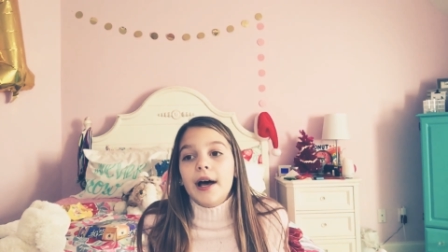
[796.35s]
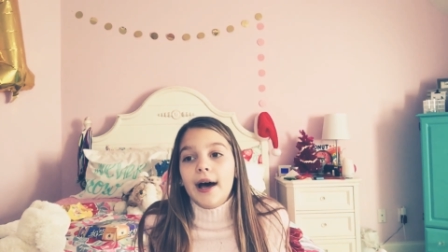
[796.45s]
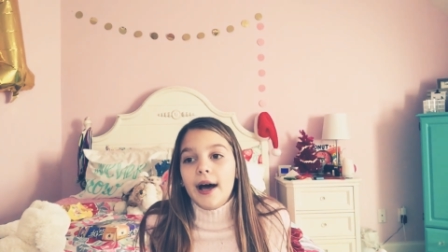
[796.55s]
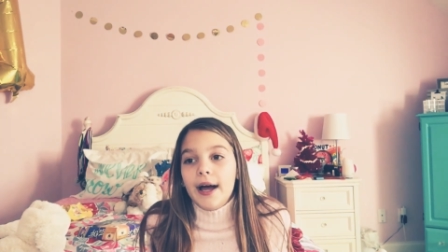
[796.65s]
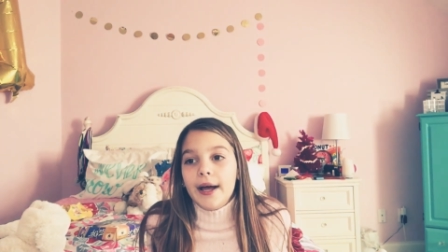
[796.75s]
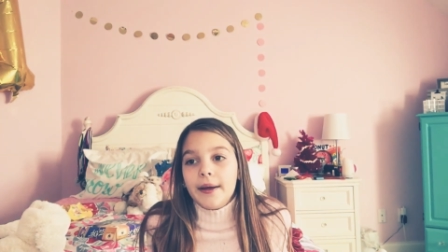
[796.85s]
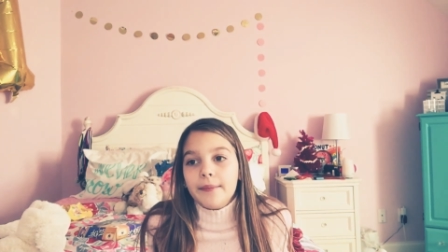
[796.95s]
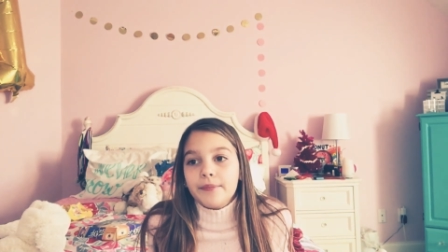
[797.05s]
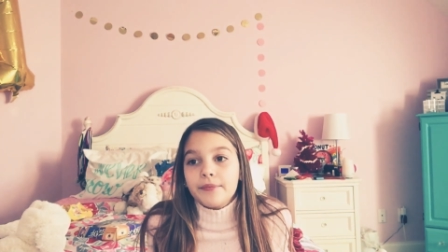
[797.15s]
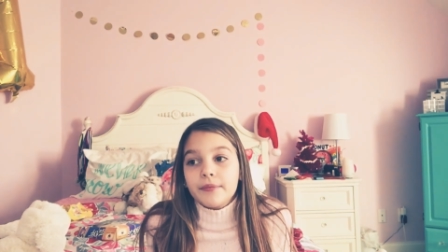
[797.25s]

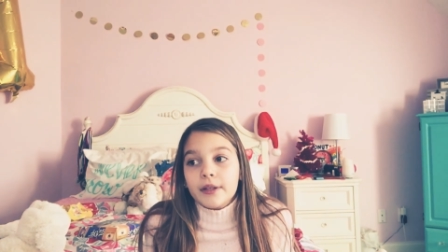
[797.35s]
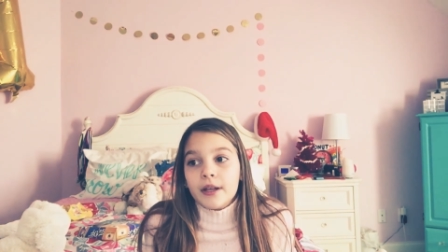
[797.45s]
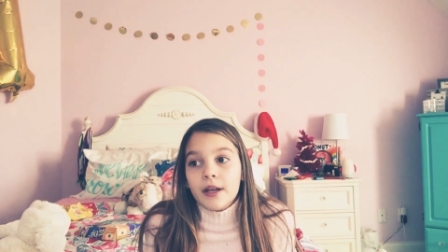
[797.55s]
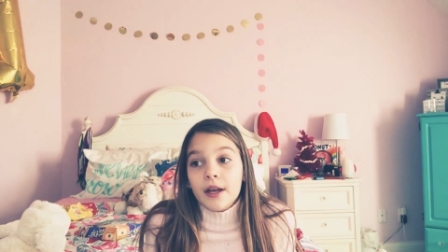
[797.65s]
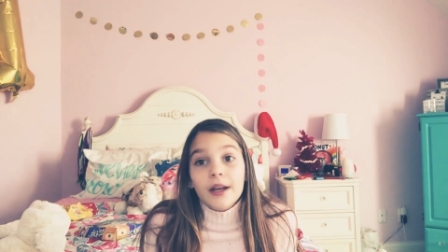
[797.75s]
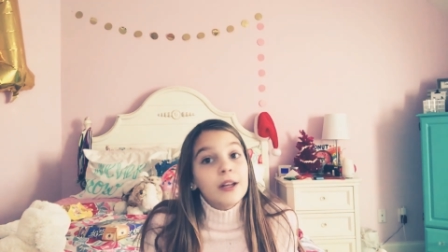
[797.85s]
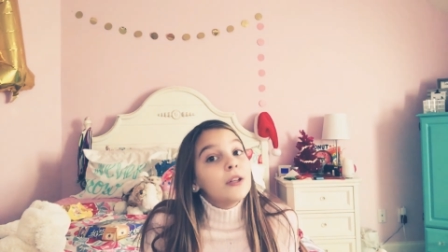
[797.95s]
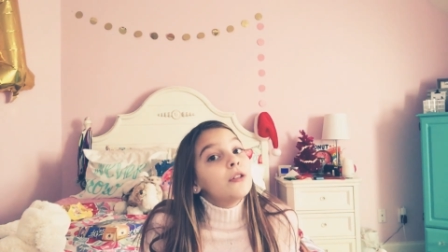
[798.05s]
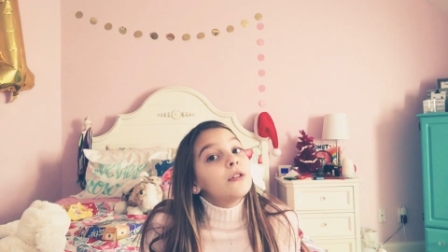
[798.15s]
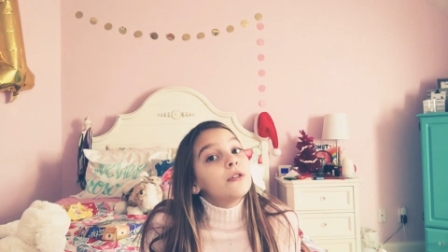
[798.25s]
I'm
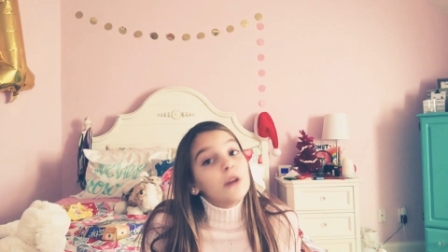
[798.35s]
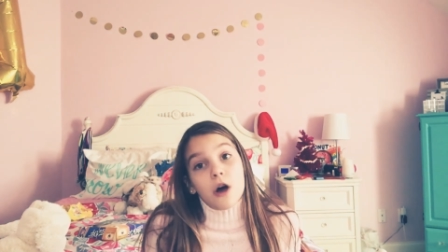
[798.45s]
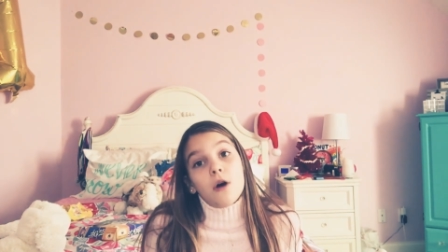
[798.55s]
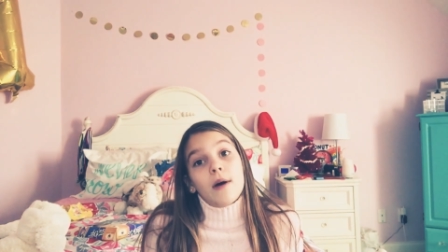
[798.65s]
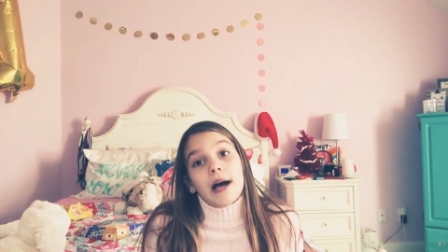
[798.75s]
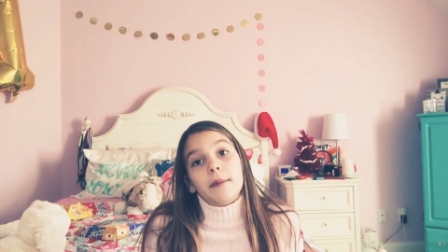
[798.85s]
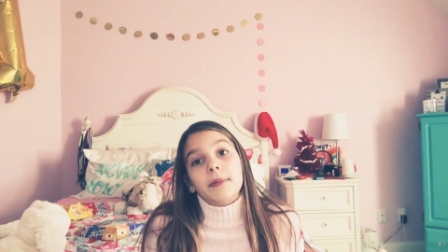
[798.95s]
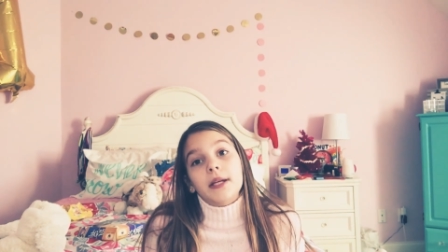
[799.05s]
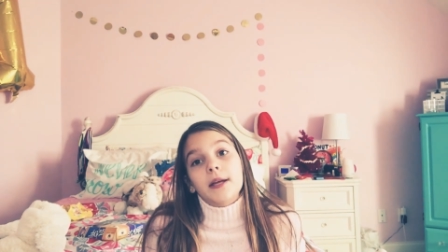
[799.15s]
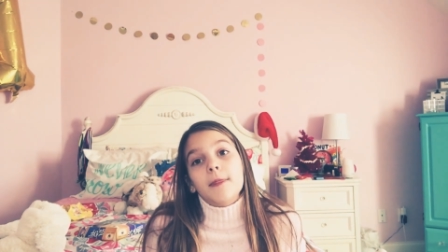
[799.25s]
so
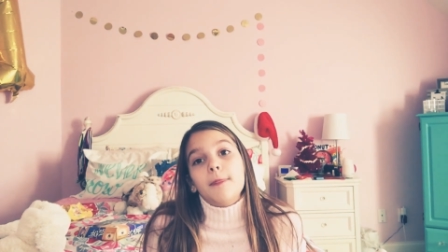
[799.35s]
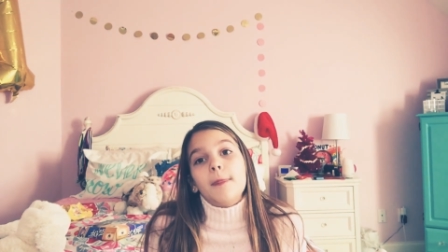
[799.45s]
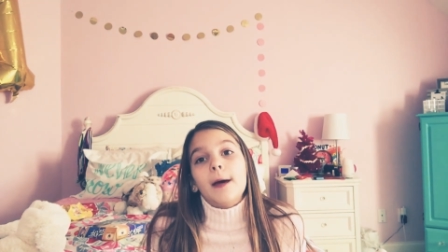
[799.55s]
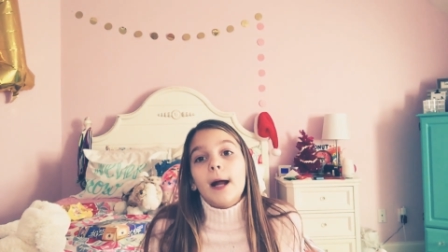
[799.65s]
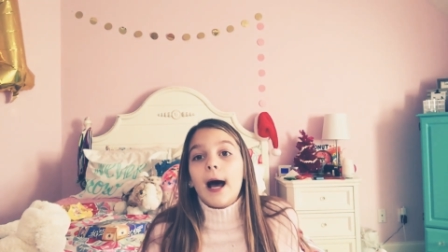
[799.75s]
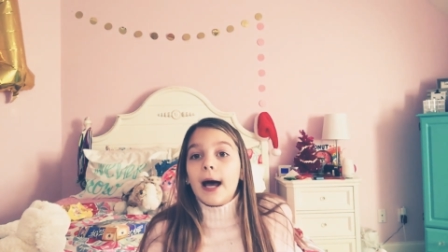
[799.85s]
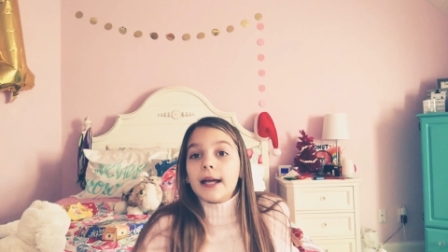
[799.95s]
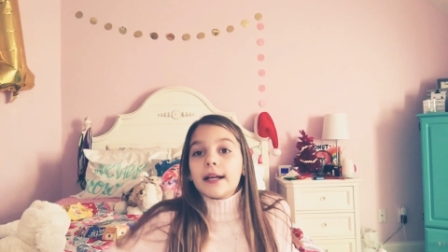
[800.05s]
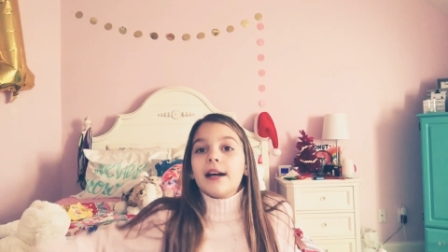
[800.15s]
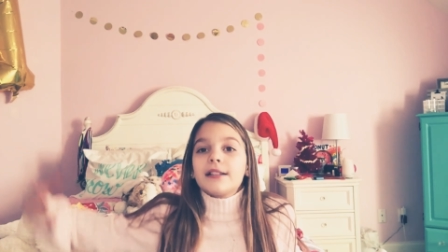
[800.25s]
happy that I
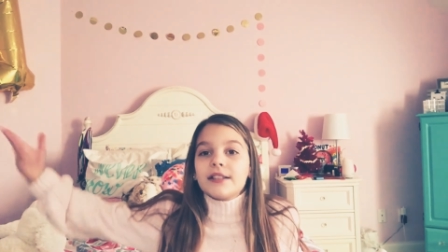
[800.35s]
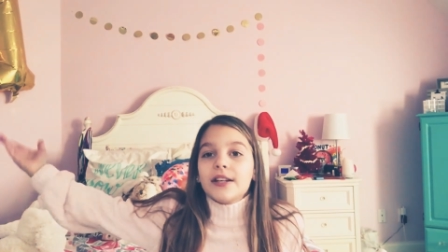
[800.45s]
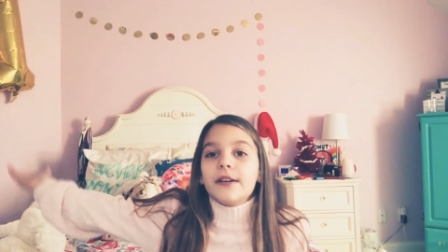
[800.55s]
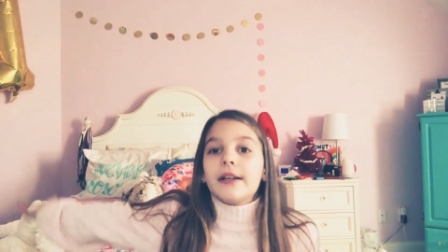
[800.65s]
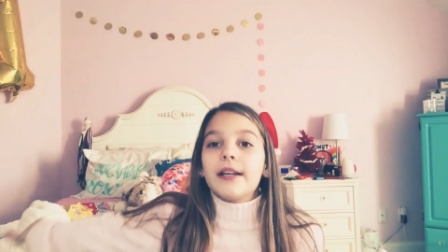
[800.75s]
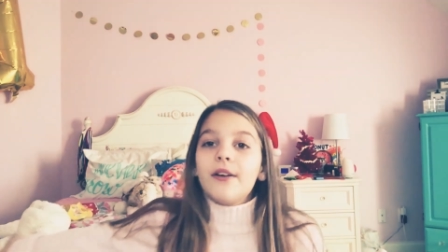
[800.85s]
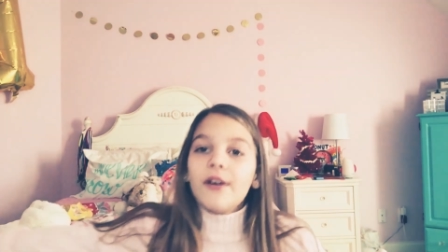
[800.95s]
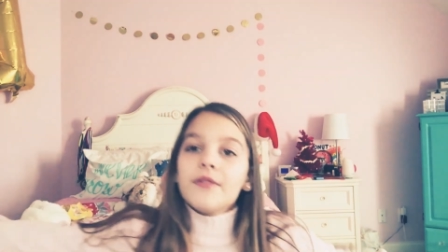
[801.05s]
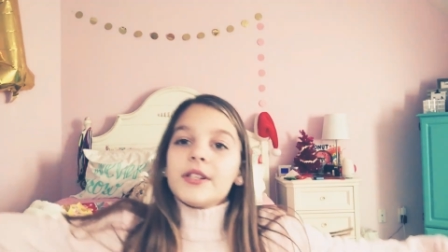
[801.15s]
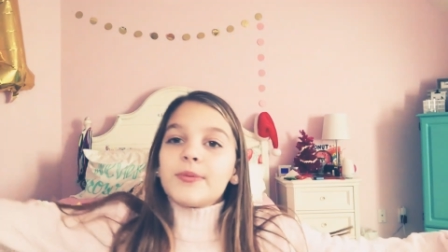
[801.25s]
got to get
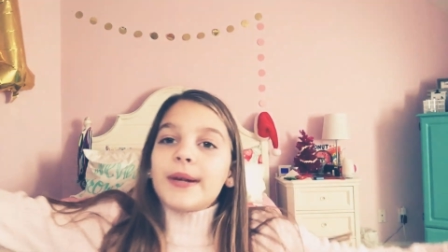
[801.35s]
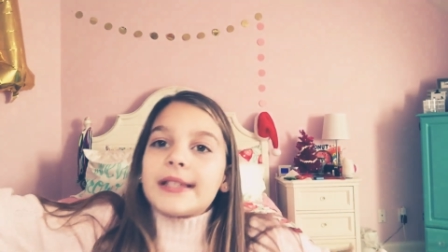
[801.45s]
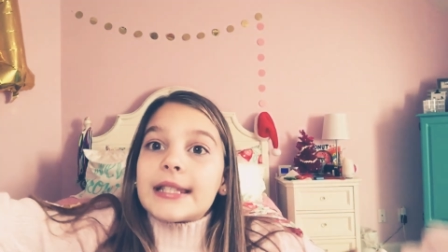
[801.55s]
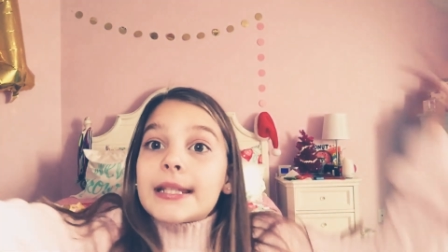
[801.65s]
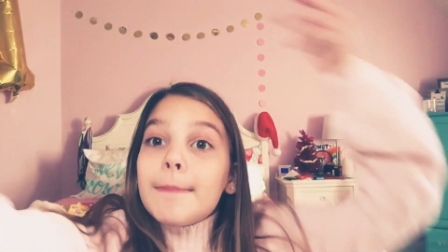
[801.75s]
all of these presents.